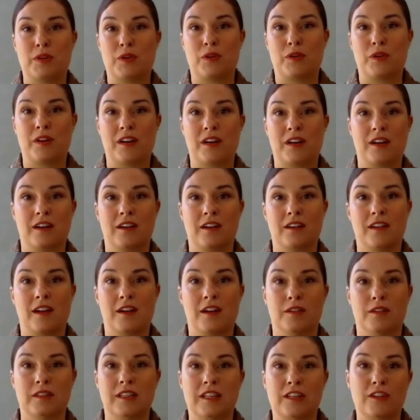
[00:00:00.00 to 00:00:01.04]
up your
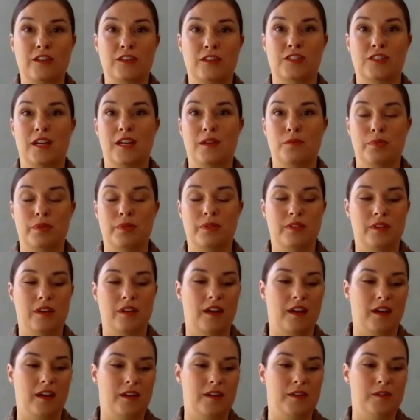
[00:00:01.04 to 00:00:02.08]
leadership,
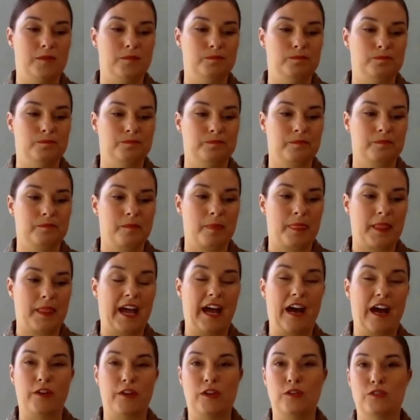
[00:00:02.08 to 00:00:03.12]

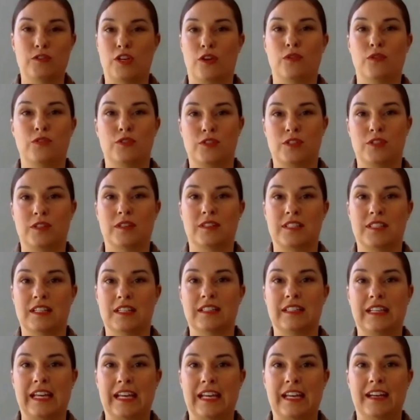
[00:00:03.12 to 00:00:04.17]
how you chose
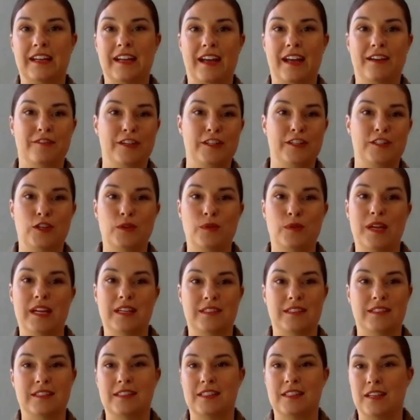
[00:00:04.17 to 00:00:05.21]
to lead every 2
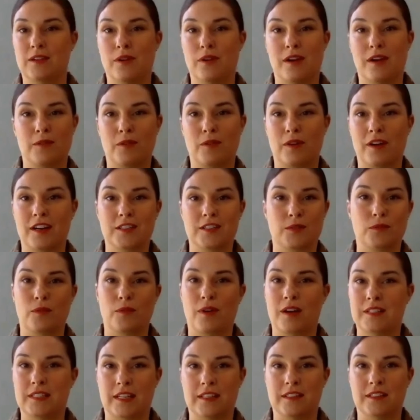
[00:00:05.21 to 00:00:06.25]
weeks and see what worked
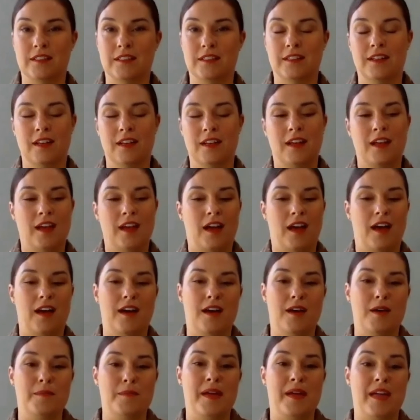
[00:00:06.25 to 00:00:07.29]
and what didn't.
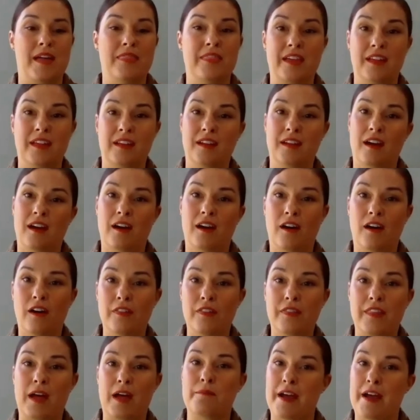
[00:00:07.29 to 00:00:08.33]
And then
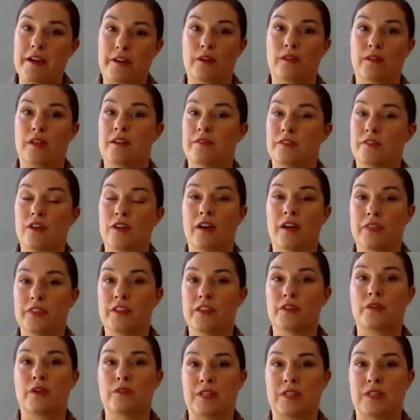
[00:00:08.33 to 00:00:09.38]
on that micro level,
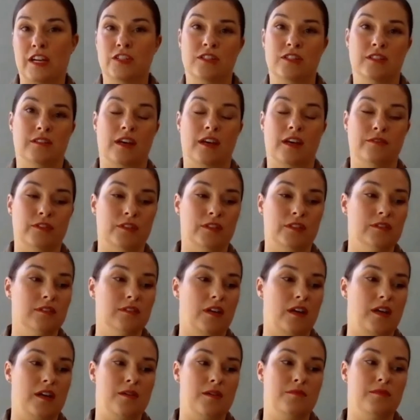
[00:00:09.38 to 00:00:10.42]
on the rotation
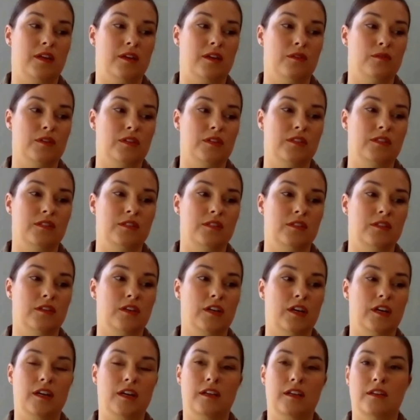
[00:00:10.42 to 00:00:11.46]
level, it was
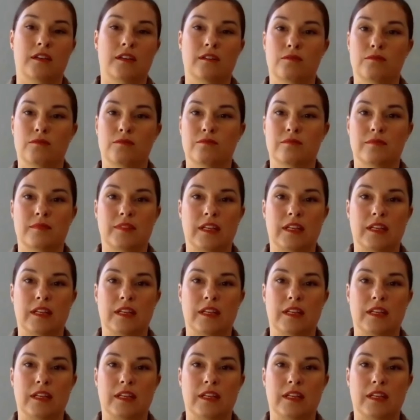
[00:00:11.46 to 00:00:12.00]
good.